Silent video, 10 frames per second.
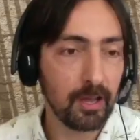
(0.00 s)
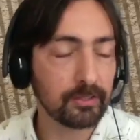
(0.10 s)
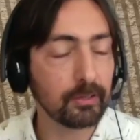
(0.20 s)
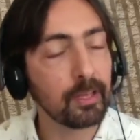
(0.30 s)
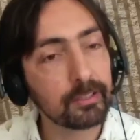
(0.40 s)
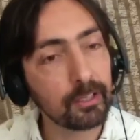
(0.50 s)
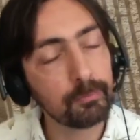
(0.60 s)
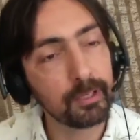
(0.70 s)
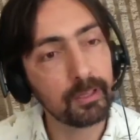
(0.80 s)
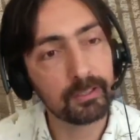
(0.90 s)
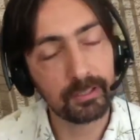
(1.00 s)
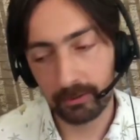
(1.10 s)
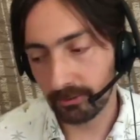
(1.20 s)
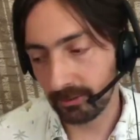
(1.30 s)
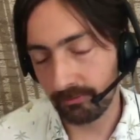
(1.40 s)
so there's a company that
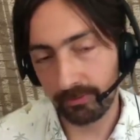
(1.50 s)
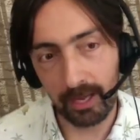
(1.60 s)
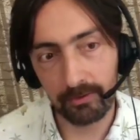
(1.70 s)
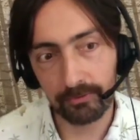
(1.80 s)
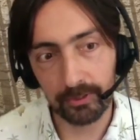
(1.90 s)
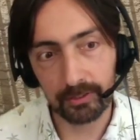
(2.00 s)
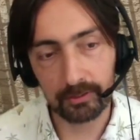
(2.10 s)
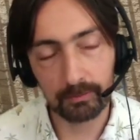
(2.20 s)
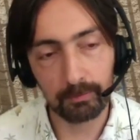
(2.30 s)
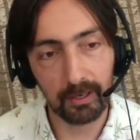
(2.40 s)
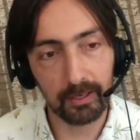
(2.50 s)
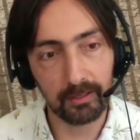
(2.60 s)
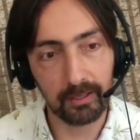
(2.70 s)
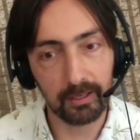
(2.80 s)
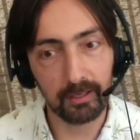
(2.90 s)
sells inference by
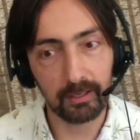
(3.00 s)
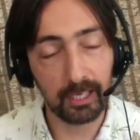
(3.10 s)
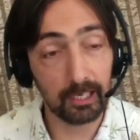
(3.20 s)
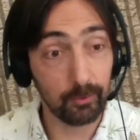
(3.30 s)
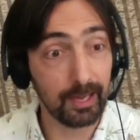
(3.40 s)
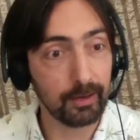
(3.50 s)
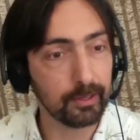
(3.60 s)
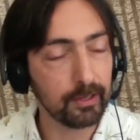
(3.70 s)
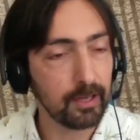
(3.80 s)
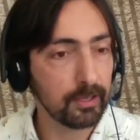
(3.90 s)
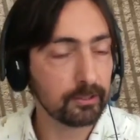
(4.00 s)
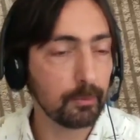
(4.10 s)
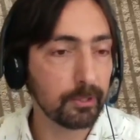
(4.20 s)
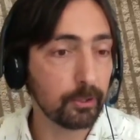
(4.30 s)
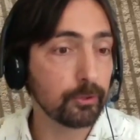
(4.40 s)
the kilowatt hour. It's a
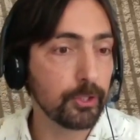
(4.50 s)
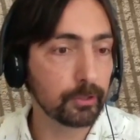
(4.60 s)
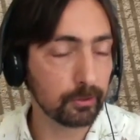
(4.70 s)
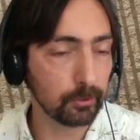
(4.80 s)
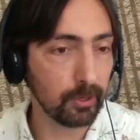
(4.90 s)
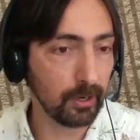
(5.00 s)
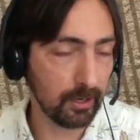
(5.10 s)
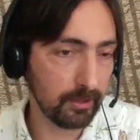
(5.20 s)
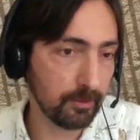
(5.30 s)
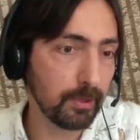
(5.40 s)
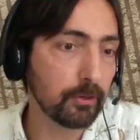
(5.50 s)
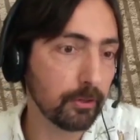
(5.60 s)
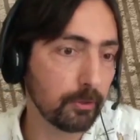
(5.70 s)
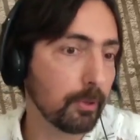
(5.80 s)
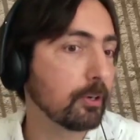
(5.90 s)
company called Neuralwatt. They've been on
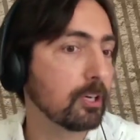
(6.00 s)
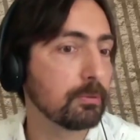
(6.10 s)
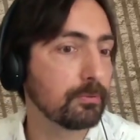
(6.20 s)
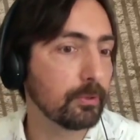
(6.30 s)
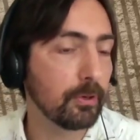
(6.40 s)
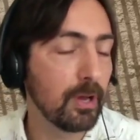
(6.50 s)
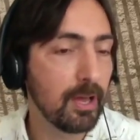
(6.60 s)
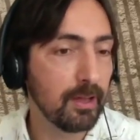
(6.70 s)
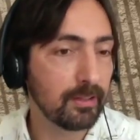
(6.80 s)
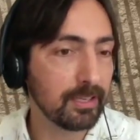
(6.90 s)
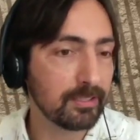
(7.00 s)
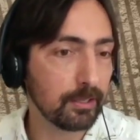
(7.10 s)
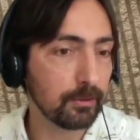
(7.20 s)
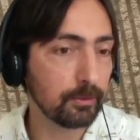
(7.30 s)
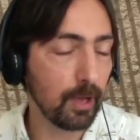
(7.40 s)
the podcast before. They
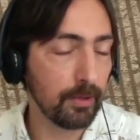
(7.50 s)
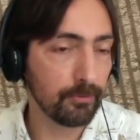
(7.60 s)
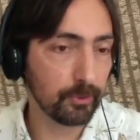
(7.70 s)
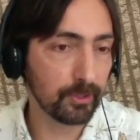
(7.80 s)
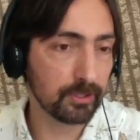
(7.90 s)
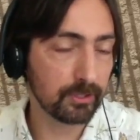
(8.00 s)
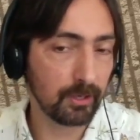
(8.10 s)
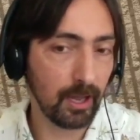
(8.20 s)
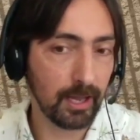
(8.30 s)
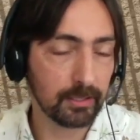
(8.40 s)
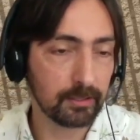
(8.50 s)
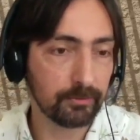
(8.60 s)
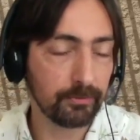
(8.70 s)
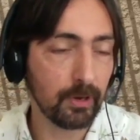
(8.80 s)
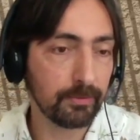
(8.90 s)
sell inference at
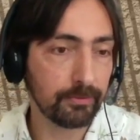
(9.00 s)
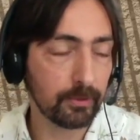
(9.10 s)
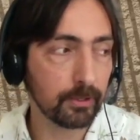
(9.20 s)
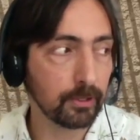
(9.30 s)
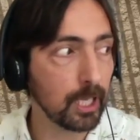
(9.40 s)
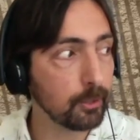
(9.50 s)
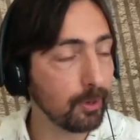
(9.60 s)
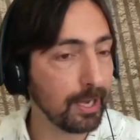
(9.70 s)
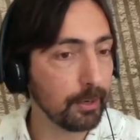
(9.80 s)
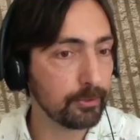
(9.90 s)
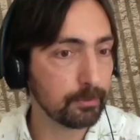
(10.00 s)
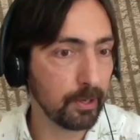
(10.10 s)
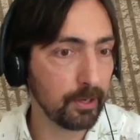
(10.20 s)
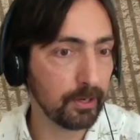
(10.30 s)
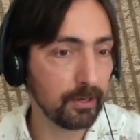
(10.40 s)
5 kilowatt hours it's
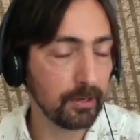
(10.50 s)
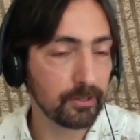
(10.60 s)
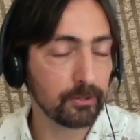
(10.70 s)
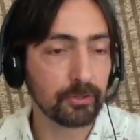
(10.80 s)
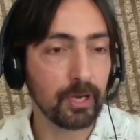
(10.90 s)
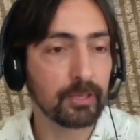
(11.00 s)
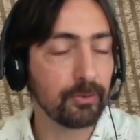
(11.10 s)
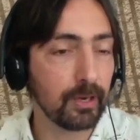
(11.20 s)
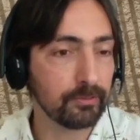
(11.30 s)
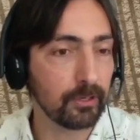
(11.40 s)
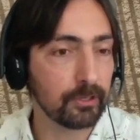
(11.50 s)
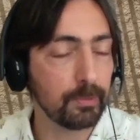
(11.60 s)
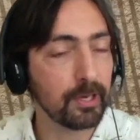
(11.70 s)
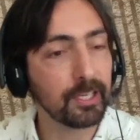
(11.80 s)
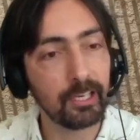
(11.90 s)
$5
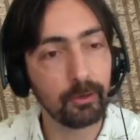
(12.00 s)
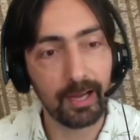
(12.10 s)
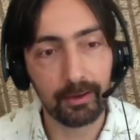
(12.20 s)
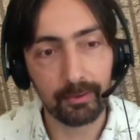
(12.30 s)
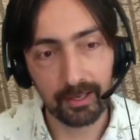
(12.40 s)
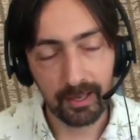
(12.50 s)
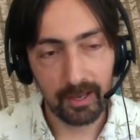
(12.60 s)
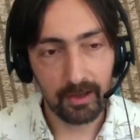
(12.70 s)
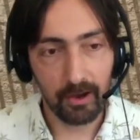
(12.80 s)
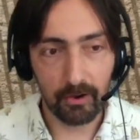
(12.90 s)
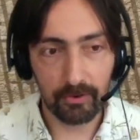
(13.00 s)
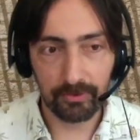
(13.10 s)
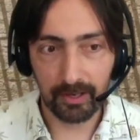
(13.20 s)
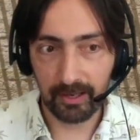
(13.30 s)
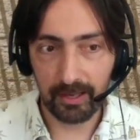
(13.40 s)
per kilowatt hour
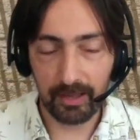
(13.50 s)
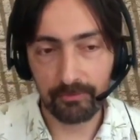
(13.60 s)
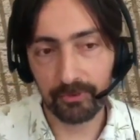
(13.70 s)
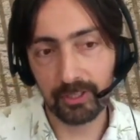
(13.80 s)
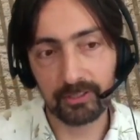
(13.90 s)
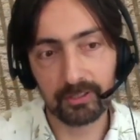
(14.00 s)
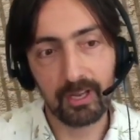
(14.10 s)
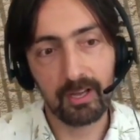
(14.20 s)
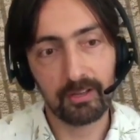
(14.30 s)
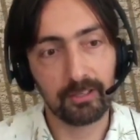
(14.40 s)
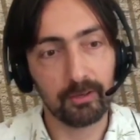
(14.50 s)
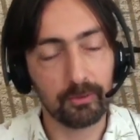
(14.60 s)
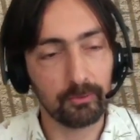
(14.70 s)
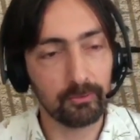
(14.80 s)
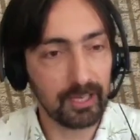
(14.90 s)
of inference.
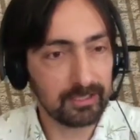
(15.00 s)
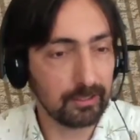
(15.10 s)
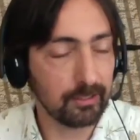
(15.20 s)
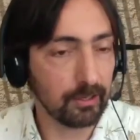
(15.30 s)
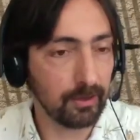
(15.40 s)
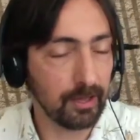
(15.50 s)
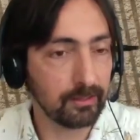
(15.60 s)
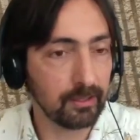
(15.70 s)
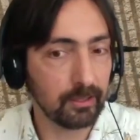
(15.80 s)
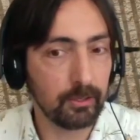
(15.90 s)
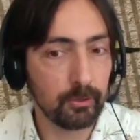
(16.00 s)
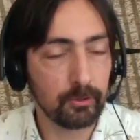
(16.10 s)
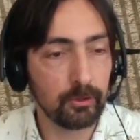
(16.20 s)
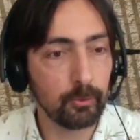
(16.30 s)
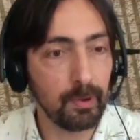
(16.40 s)
So that's enough, and
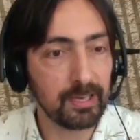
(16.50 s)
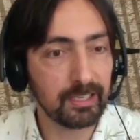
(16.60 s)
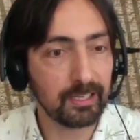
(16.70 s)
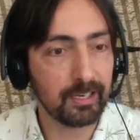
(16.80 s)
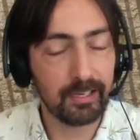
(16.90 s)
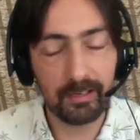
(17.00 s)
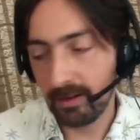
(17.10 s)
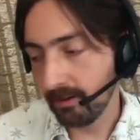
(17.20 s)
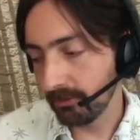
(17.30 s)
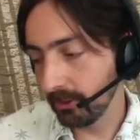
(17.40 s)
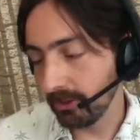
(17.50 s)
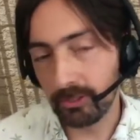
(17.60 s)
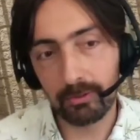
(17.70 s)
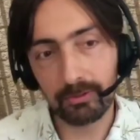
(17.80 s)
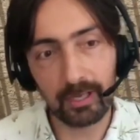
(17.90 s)
you basically, you
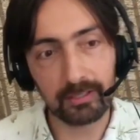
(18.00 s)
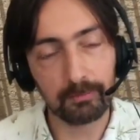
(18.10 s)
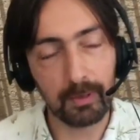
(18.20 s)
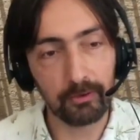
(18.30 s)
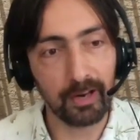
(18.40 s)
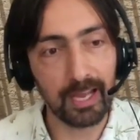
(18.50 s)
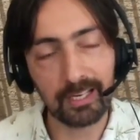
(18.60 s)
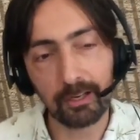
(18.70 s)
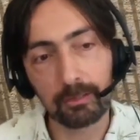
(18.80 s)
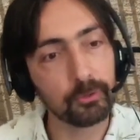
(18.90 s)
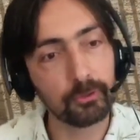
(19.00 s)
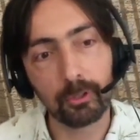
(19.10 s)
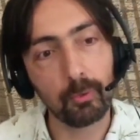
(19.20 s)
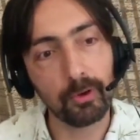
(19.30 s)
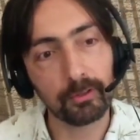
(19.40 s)
can use that to spend on any kind of model
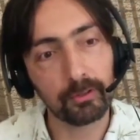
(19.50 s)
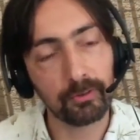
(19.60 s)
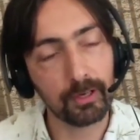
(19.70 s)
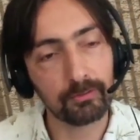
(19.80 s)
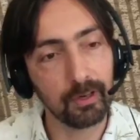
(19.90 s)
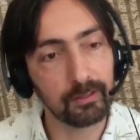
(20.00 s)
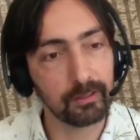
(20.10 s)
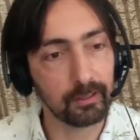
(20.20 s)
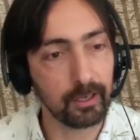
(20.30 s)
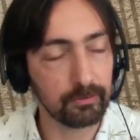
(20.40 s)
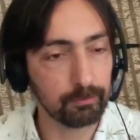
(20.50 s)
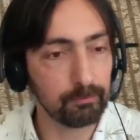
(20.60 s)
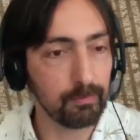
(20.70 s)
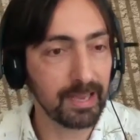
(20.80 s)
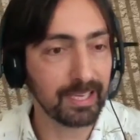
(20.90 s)
you want, right? Rather than kind of
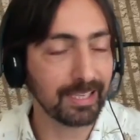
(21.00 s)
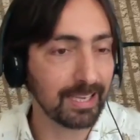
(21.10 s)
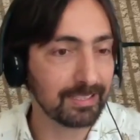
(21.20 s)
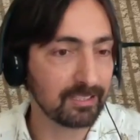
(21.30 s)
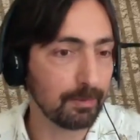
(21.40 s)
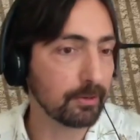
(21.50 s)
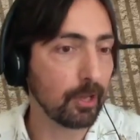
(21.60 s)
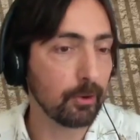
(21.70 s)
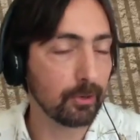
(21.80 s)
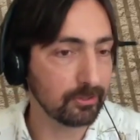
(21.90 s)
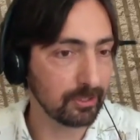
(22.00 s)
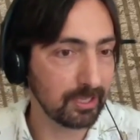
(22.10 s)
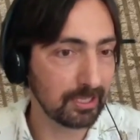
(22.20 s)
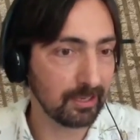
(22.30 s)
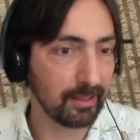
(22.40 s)
making guesses about tokens and
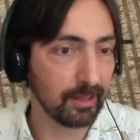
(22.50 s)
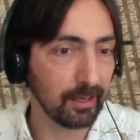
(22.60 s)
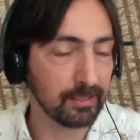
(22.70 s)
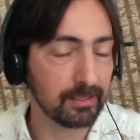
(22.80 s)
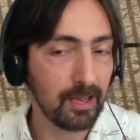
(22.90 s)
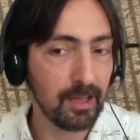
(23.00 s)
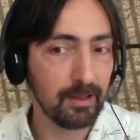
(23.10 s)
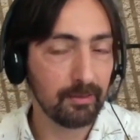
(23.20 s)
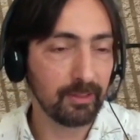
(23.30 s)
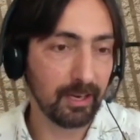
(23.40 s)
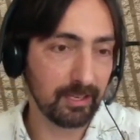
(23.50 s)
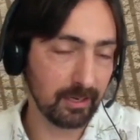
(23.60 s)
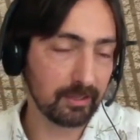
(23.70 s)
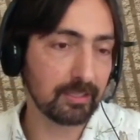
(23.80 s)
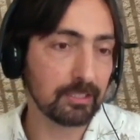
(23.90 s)
things like that. And that is
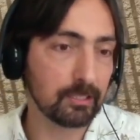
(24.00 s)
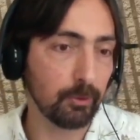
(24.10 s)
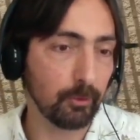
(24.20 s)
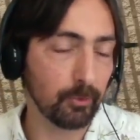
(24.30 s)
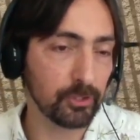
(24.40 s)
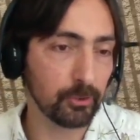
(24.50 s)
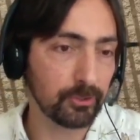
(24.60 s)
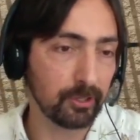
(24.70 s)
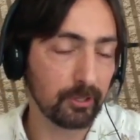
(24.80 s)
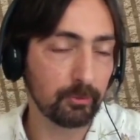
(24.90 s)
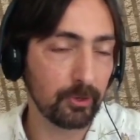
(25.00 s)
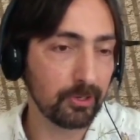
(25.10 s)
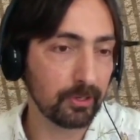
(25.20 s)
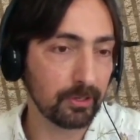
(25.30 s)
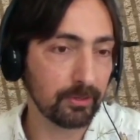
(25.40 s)
another data point, which also, when
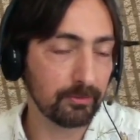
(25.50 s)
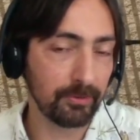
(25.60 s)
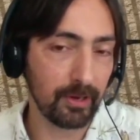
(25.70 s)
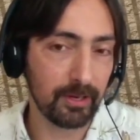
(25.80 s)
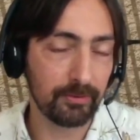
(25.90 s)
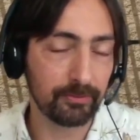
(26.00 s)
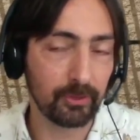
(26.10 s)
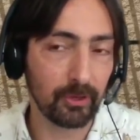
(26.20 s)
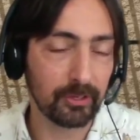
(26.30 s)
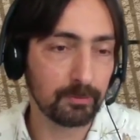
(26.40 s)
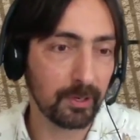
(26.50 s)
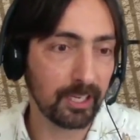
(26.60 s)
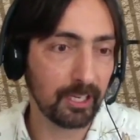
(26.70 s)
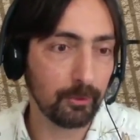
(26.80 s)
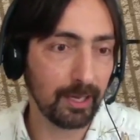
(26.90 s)
you look at $5 per
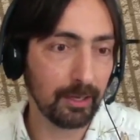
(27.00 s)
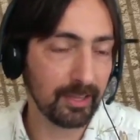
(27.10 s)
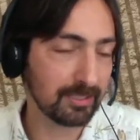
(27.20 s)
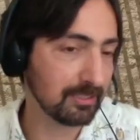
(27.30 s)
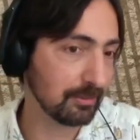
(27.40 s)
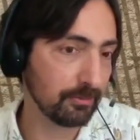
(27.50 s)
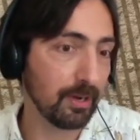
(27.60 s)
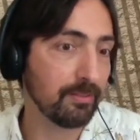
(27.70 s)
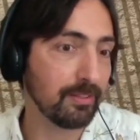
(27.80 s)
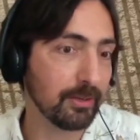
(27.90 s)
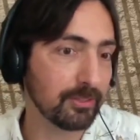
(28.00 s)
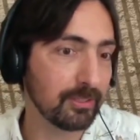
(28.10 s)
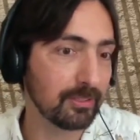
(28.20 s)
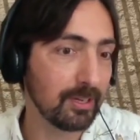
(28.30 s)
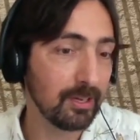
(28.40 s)
kilowatt hour, that's $5,000